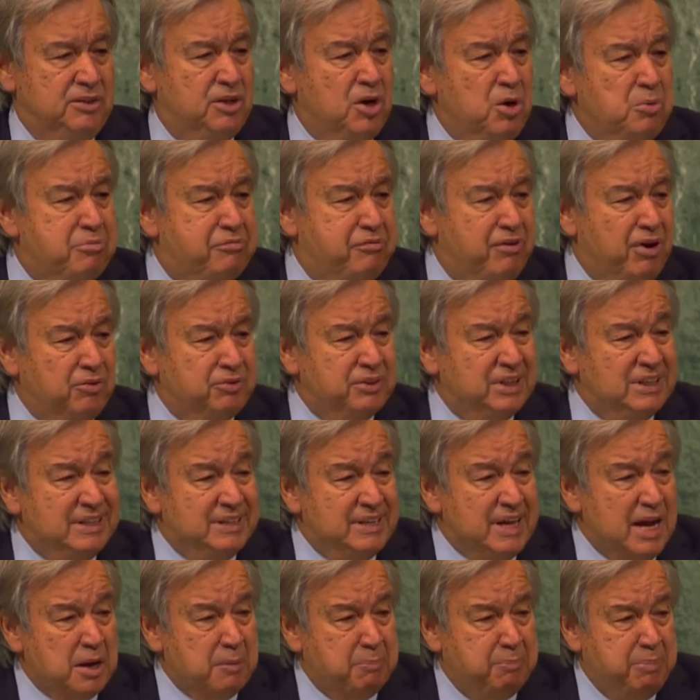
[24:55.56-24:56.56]
The hope found
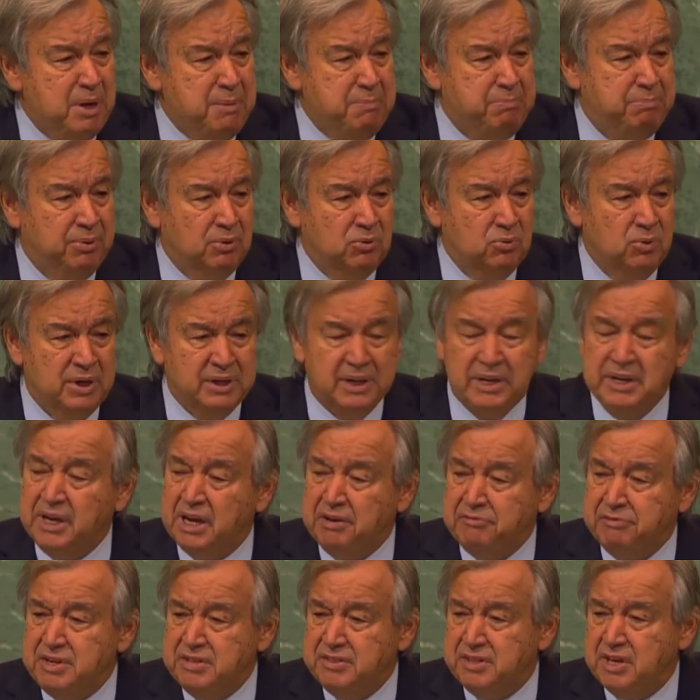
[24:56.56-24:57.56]
in young people working
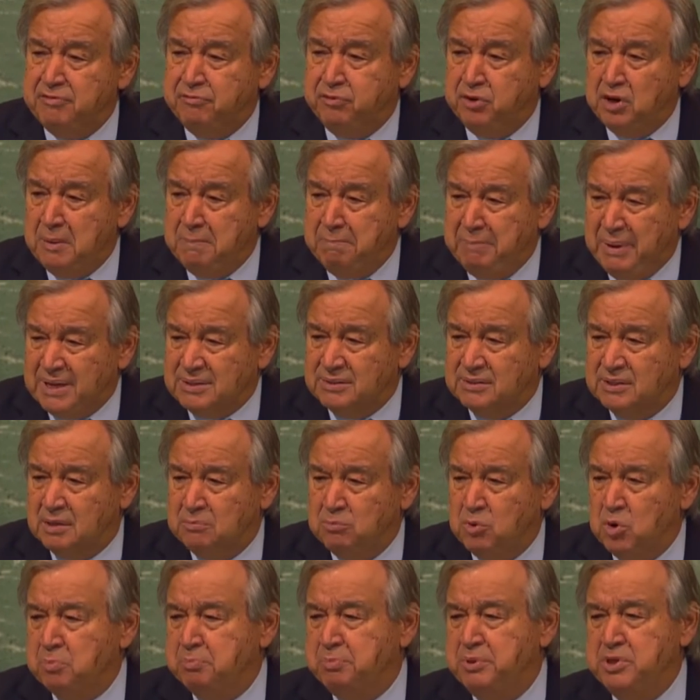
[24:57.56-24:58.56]
every day for a better,
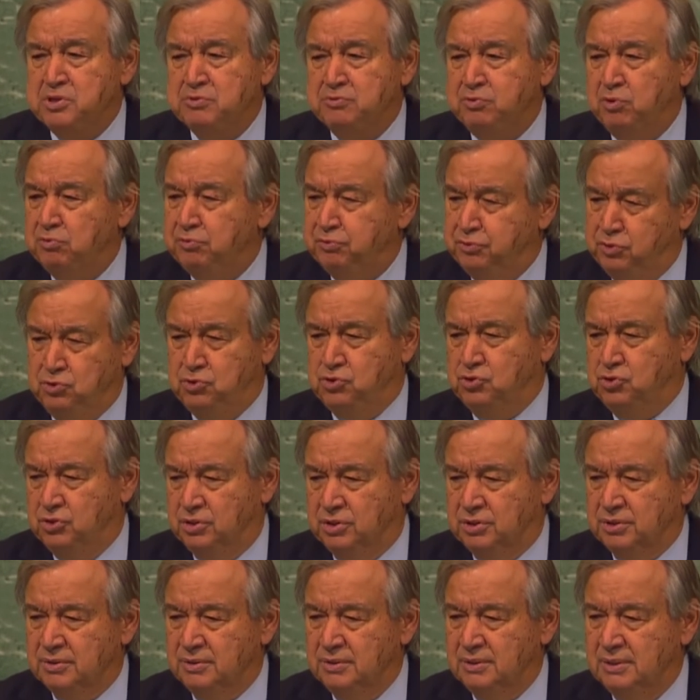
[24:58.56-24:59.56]
more peaceful
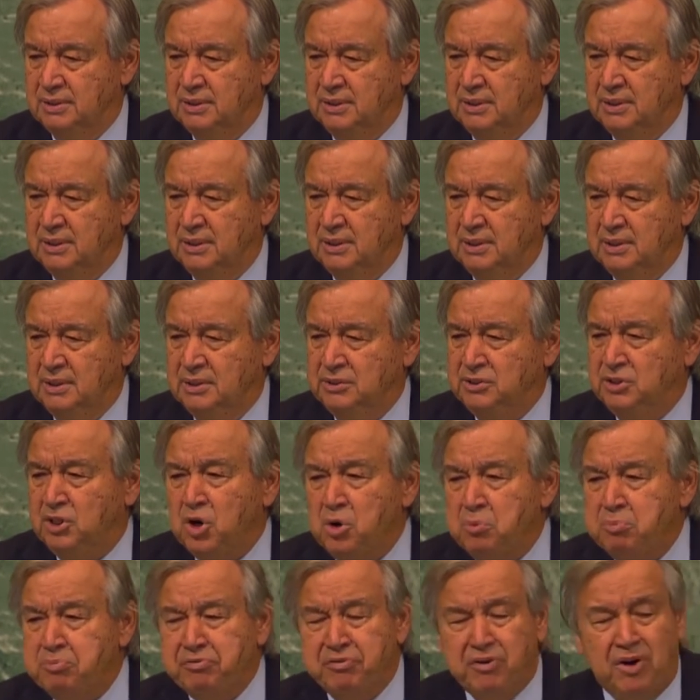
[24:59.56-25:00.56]
future. The
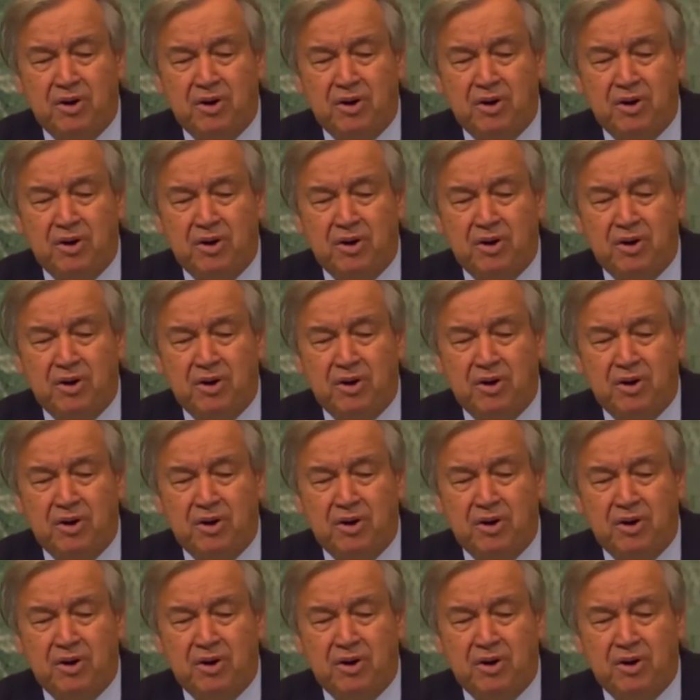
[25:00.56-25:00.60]
hope